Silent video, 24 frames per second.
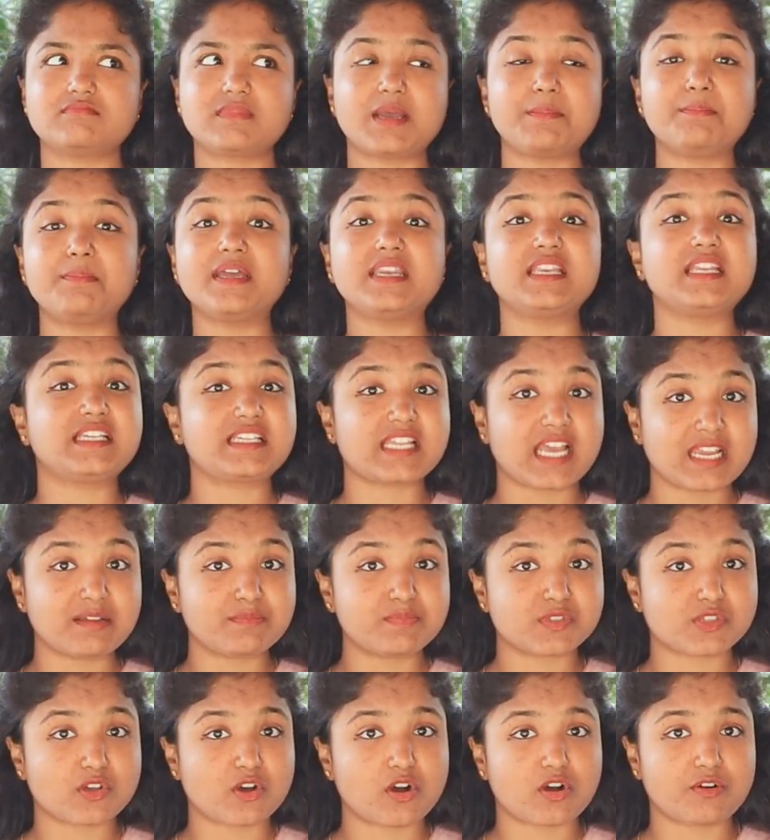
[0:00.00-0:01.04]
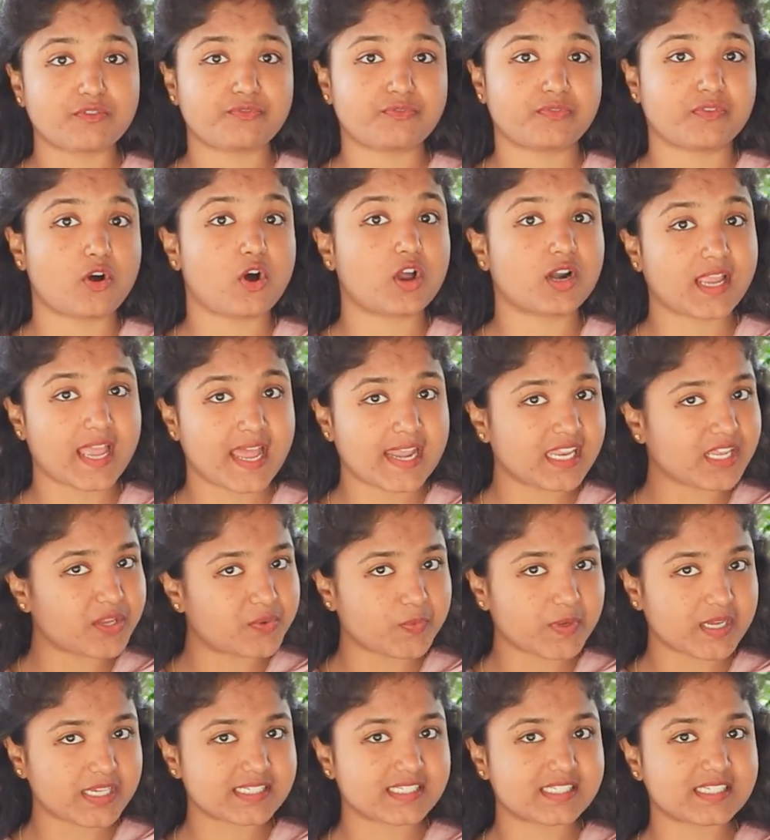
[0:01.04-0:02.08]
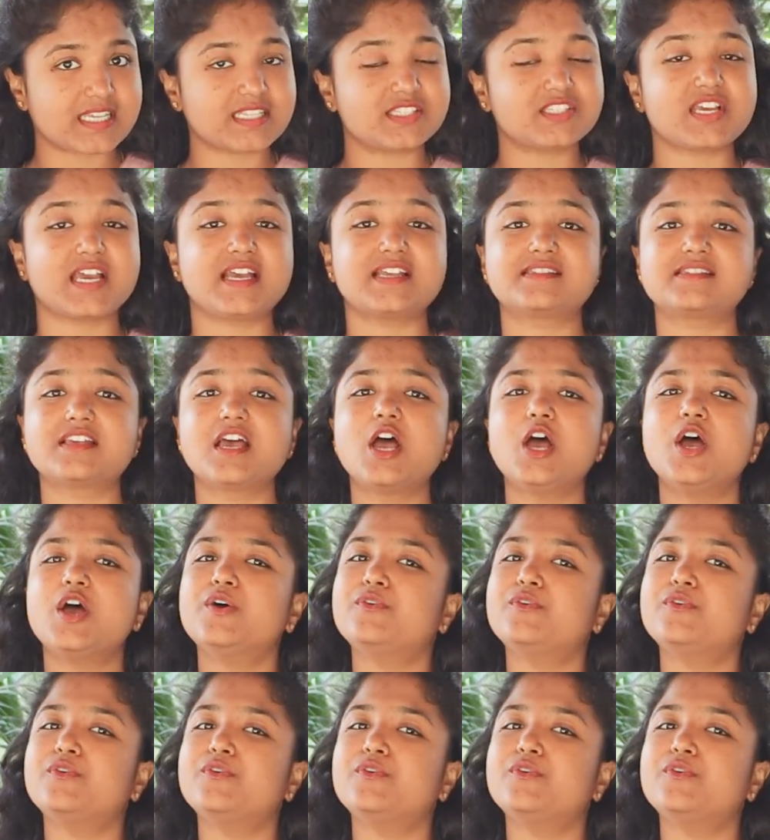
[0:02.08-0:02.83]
many types of organic waste such as